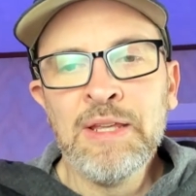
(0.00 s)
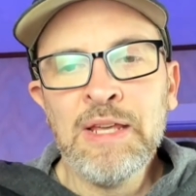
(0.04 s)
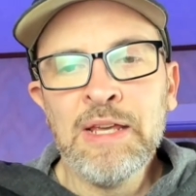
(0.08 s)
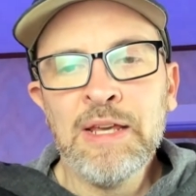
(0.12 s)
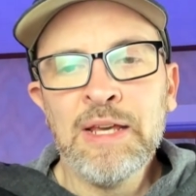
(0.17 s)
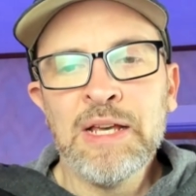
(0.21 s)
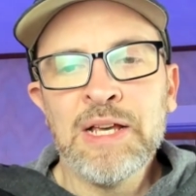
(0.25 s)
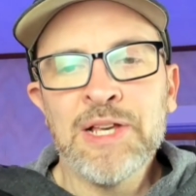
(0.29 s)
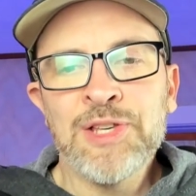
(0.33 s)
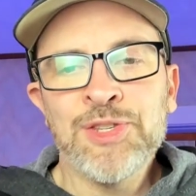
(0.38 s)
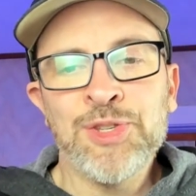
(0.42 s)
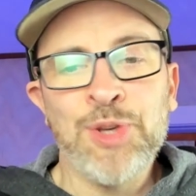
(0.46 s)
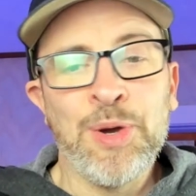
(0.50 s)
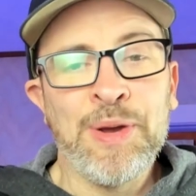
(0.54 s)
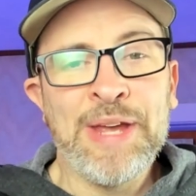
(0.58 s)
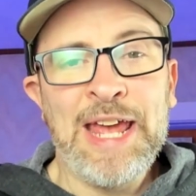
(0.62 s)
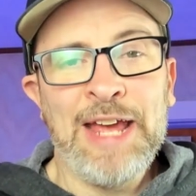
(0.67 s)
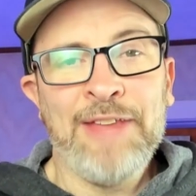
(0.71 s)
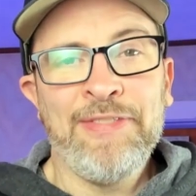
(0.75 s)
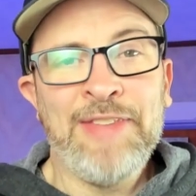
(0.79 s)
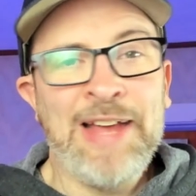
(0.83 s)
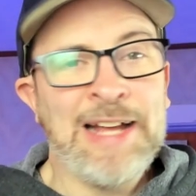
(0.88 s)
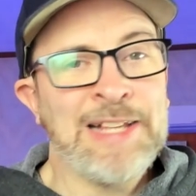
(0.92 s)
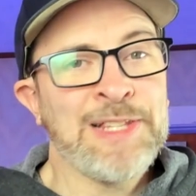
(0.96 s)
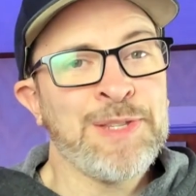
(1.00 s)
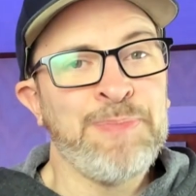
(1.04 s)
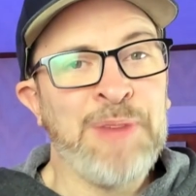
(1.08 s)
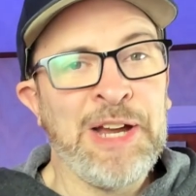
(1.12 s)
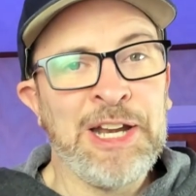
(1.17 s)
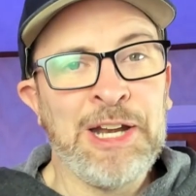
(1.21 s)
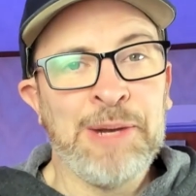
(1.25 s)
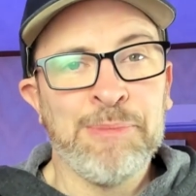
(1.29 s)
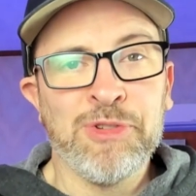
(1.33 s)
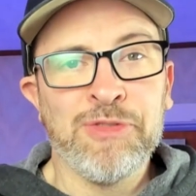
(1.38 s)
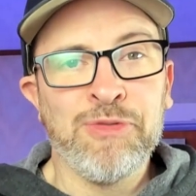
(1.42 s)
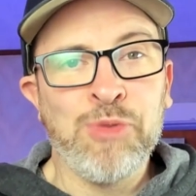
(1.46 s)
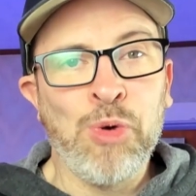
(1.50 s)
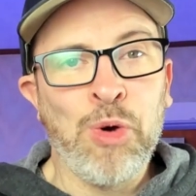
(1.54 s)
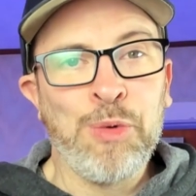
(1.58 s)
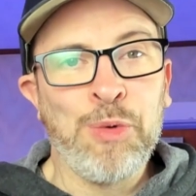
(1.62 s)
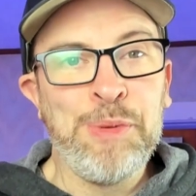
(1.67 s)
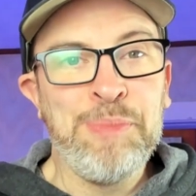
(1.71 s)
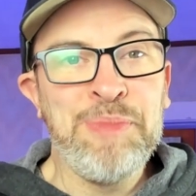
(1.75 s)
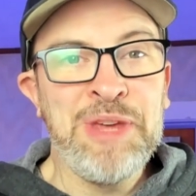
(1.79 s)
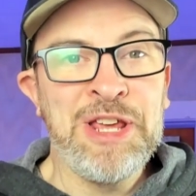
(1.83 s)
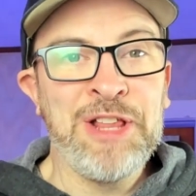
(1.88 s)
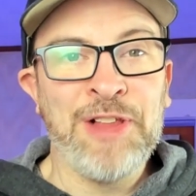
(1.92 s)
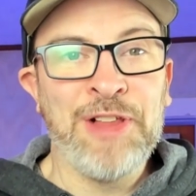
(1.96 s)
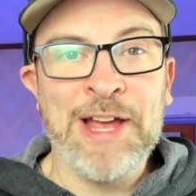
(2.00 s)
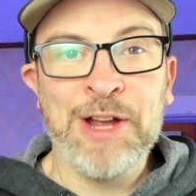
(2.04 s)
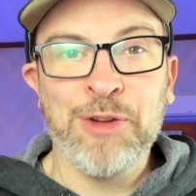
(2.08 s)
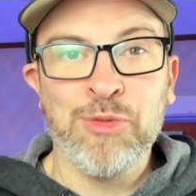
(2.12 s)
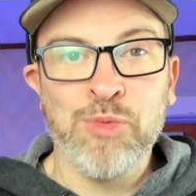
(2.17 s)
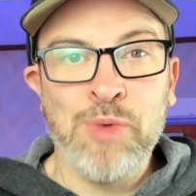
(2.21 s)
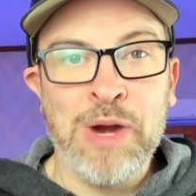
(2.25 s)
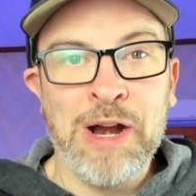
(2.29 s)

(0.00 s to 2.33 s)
So again, that's my number 4, would be like rare